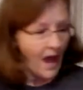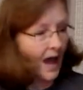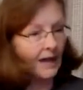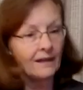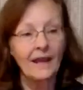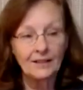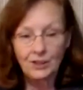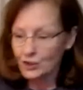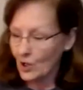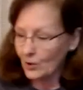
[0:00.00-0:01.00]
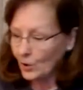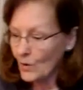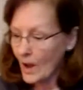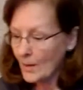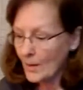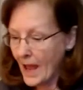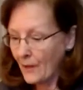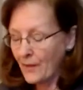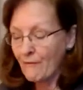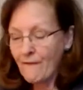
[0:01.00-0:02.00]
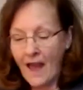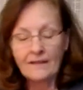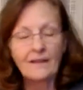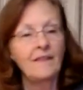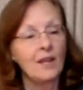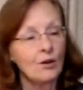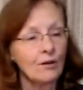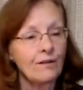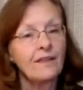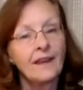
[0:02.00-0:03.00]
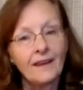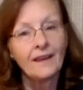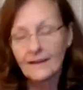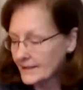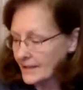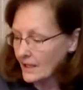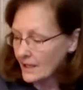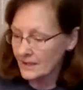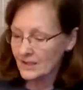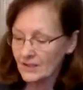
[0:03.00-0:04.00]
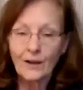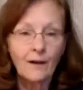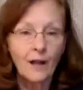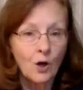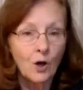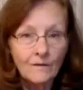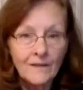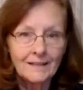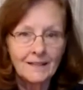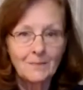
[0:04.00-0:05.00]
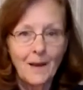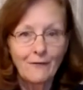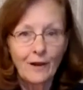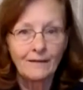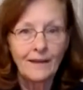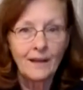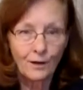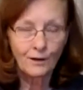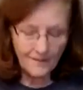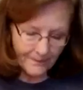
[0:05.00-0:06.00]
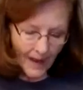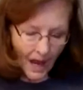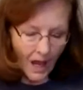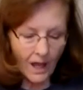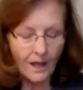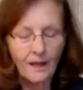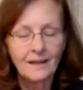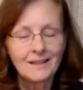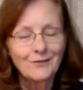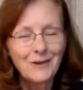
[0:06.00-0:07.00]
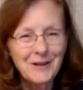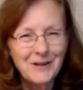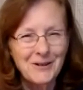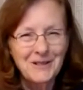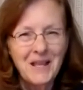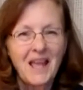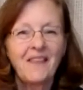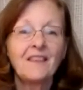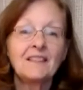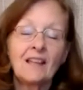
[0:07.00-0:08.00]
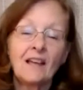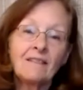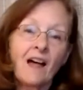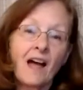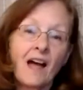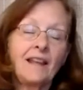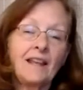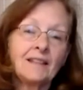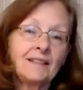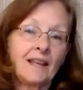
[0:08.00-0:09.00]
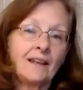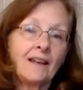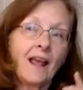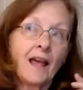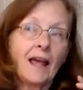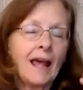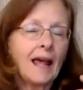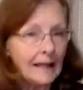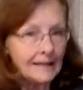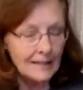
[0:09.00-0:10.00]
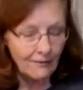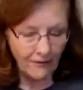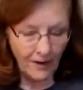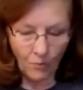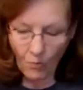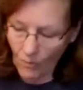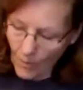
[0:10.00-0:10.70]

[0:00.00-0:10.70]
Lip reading: I'd like to show you about the fact that the Earth is spherical. This is my friend, the Earth, is spherical. The sunlight hits it at different